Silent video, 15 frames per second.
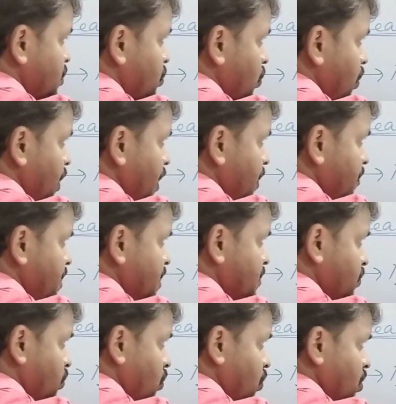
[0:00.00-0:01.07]
Sodium is
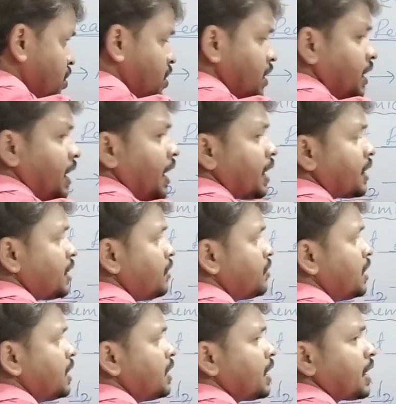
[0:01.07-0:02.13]
most reactive
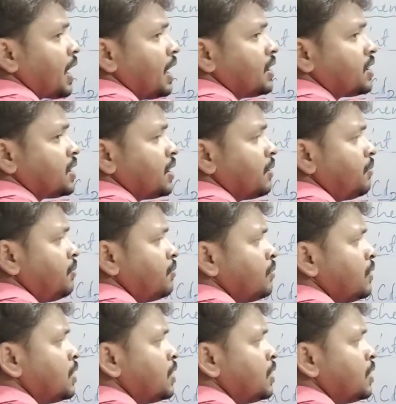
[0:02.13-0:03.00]
than the calcium,